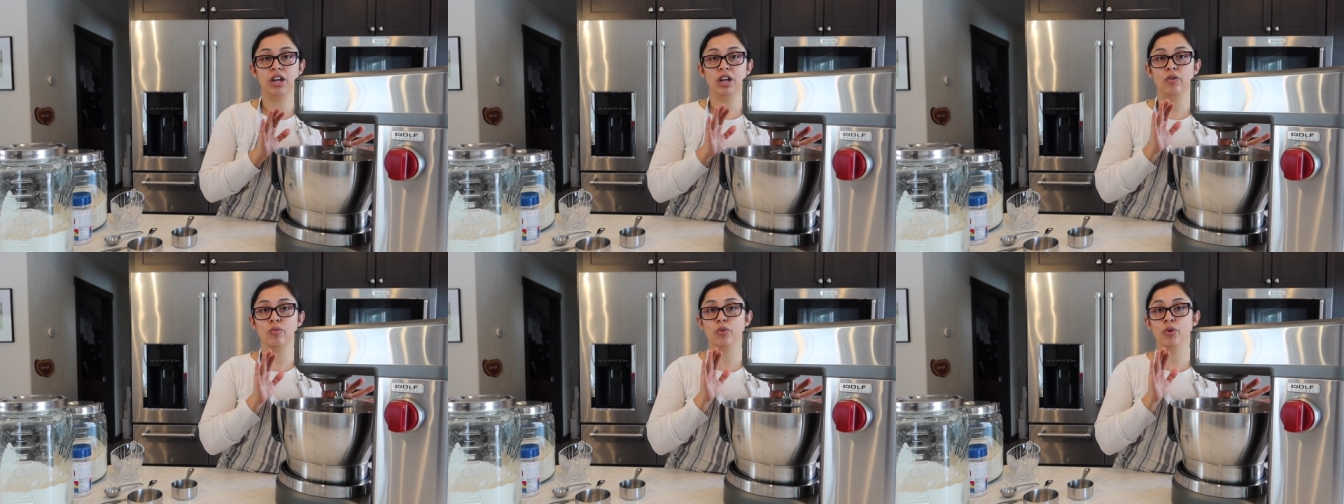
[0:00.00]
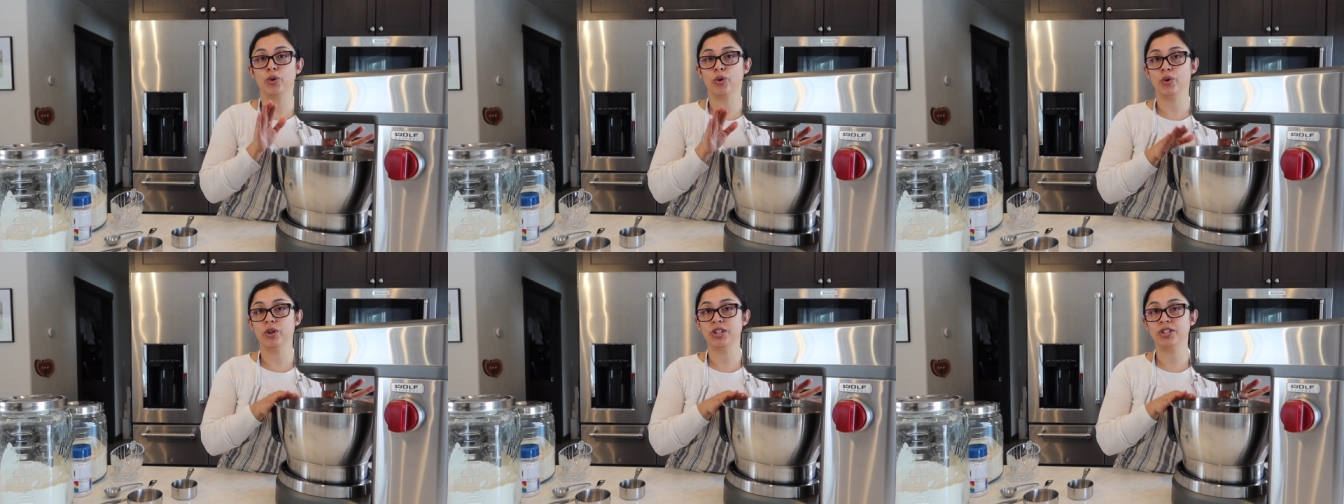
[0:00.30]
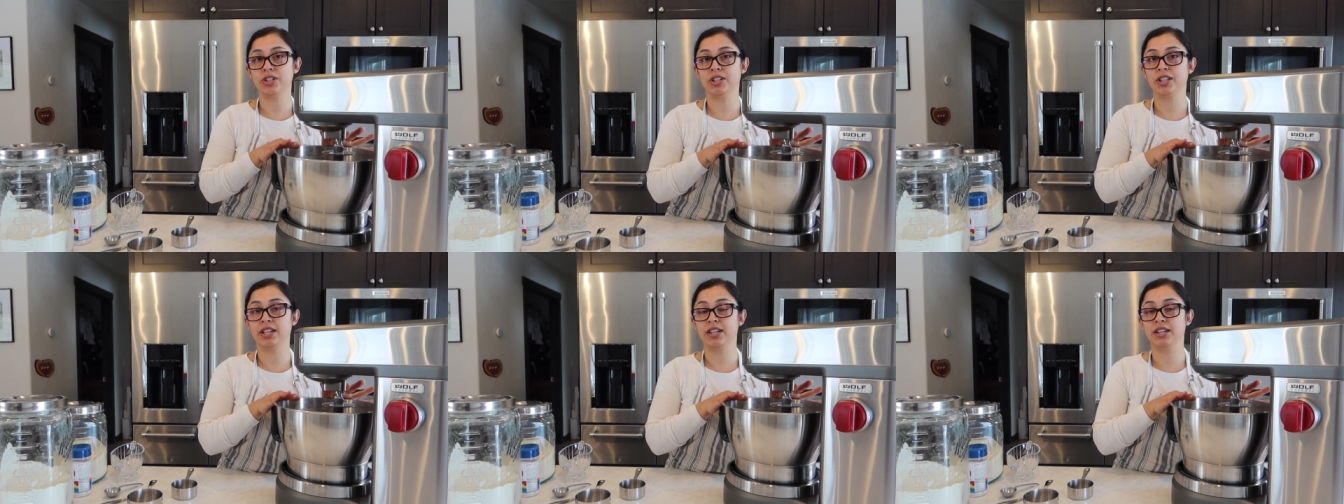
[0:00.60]
And we're going
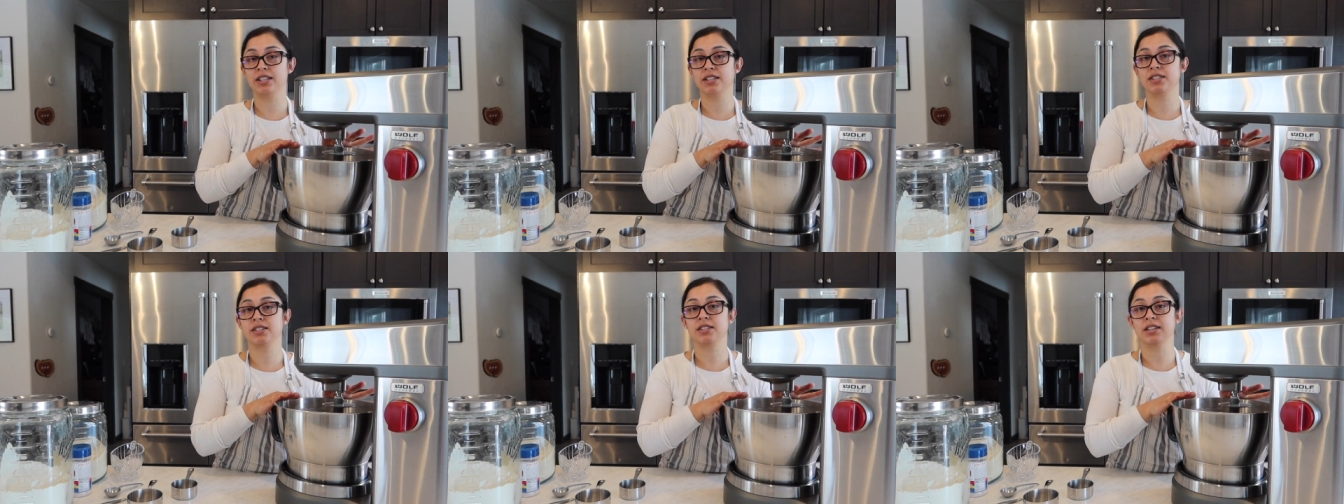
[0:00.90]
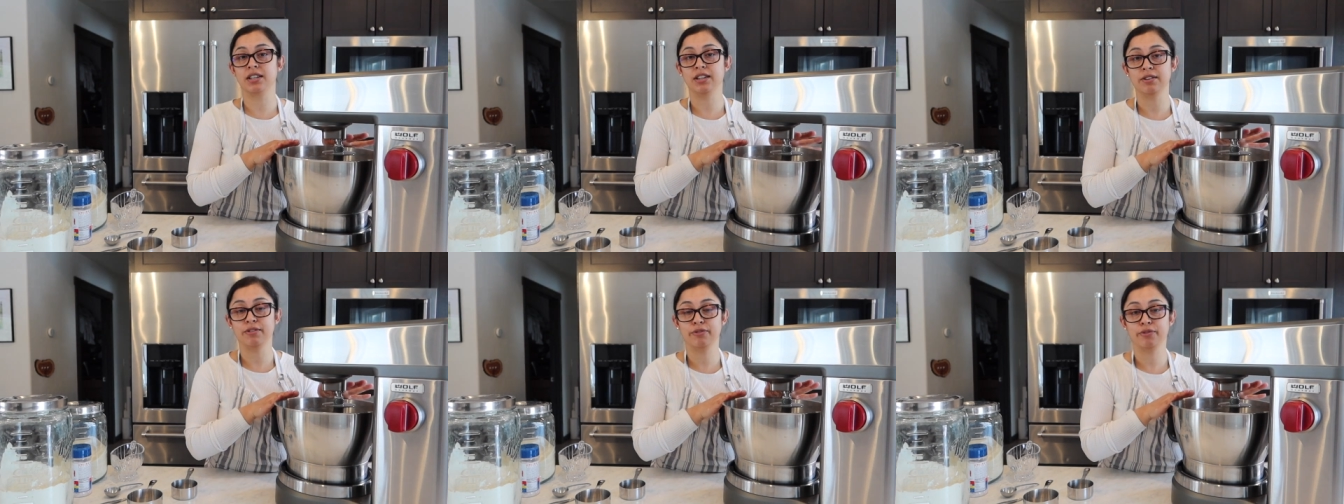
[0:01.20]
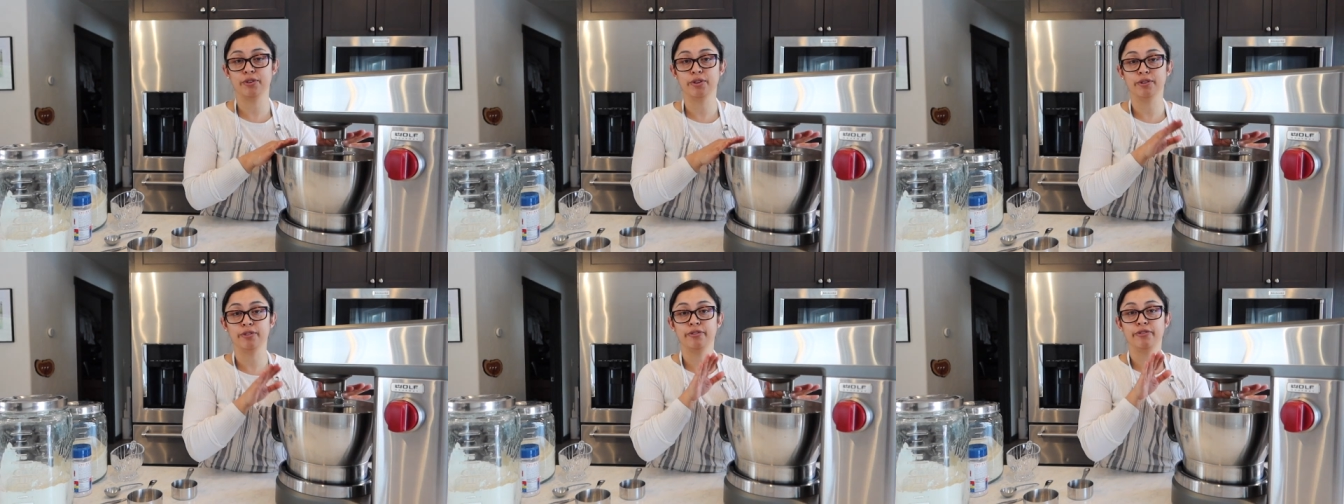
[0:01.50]
to let it sit
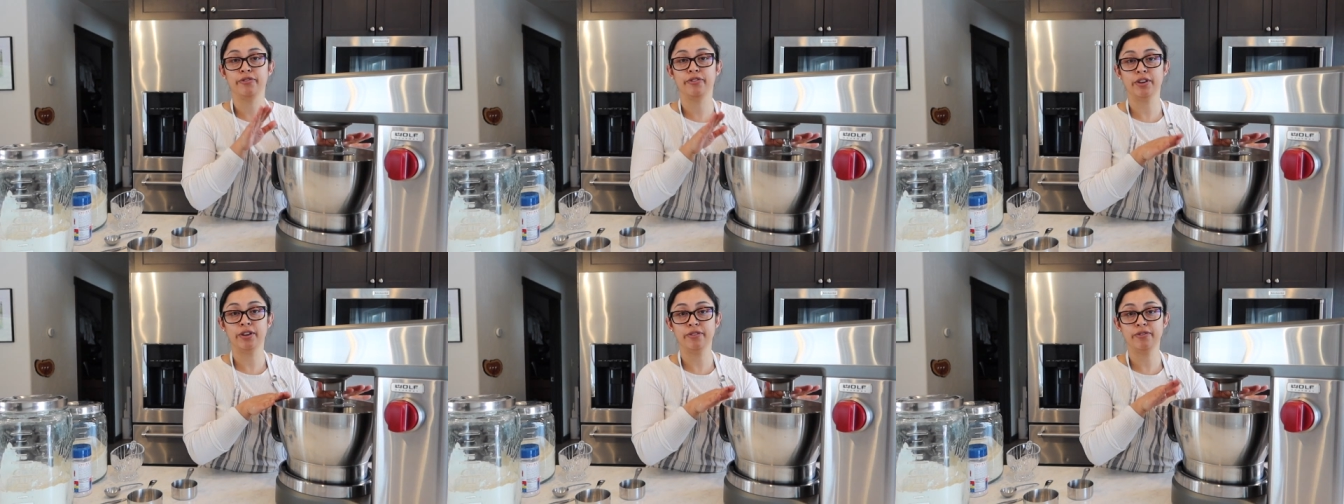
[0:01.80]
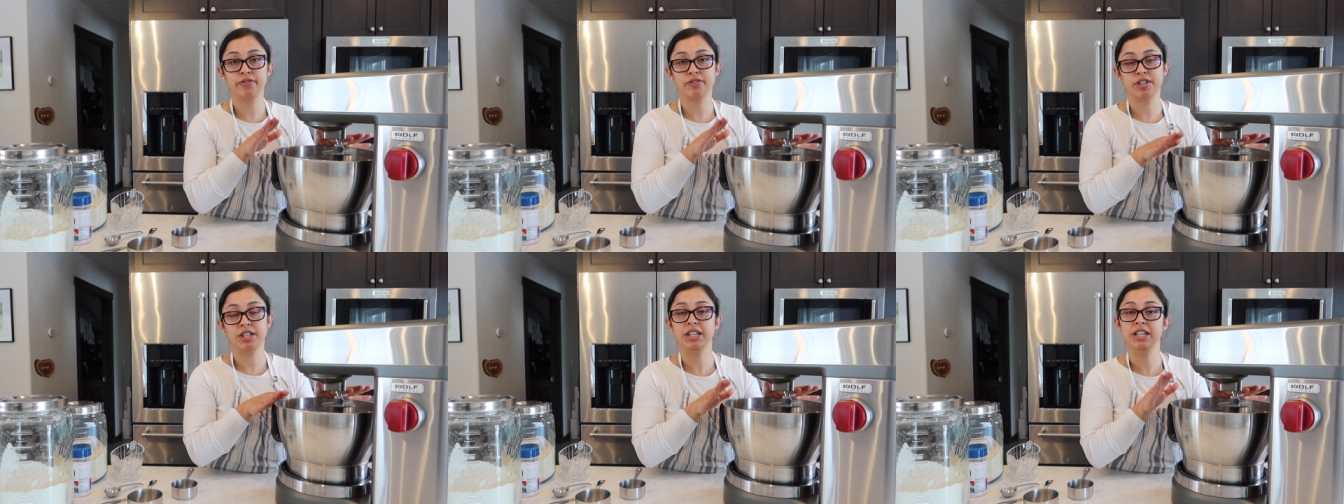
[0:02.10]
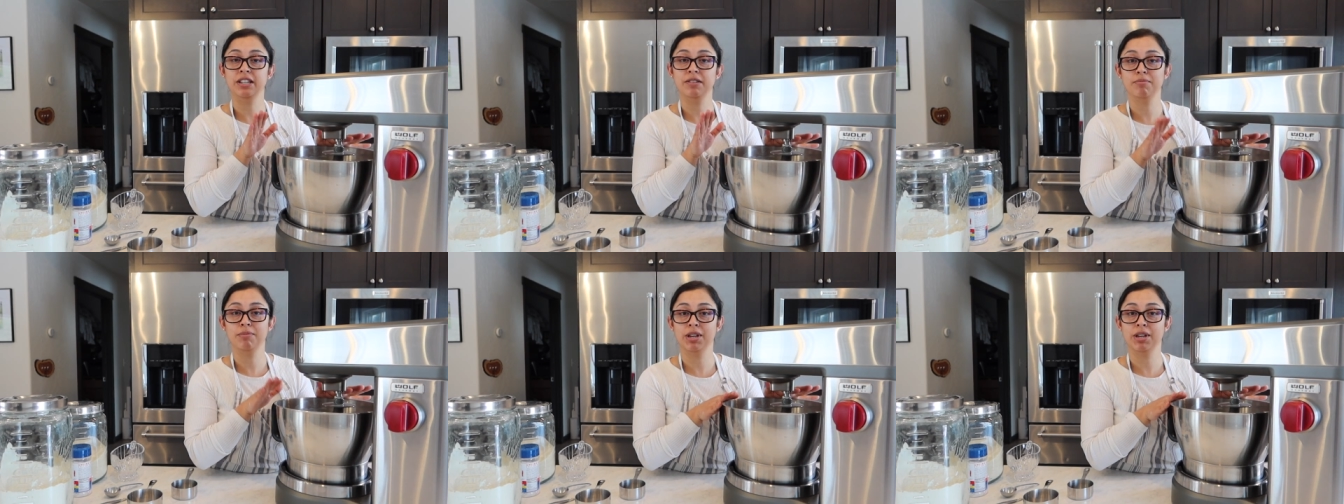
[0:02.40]
for 15